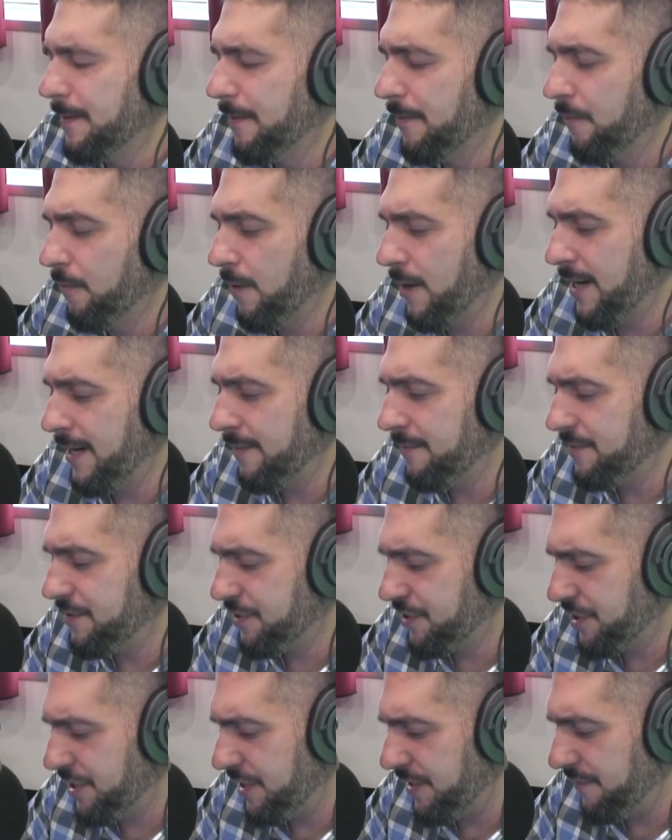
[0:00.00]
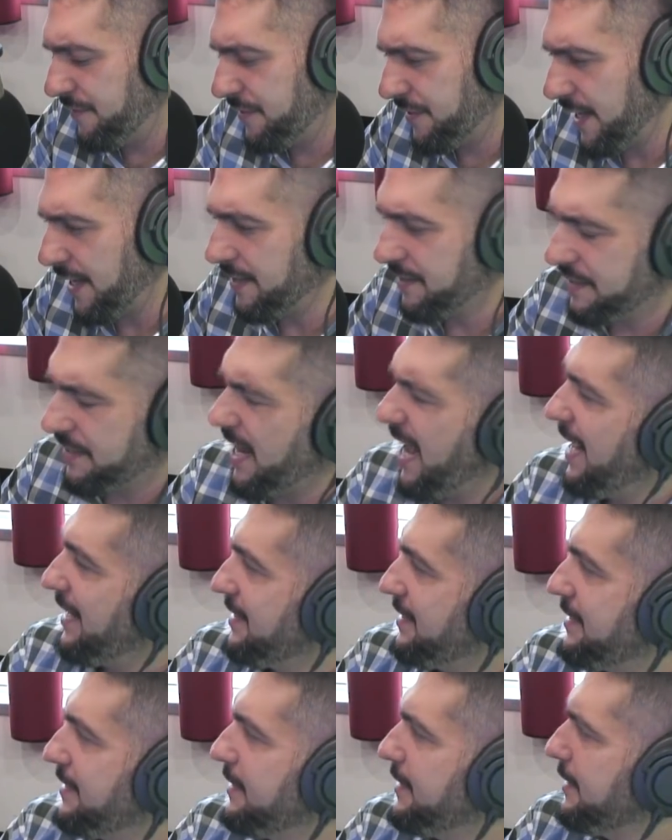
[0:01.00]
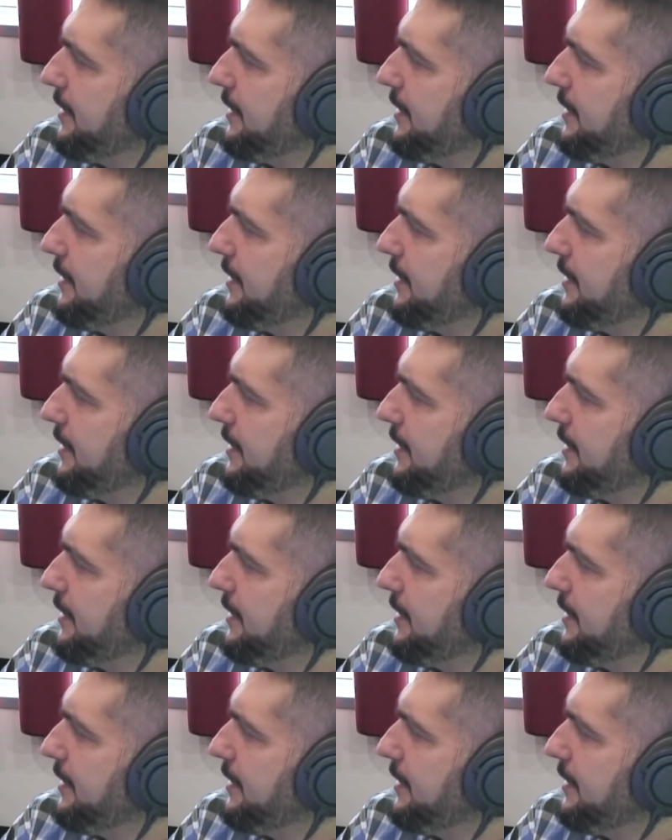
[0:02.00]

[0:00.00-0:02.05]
Rams, Chiefs, Saints, yes.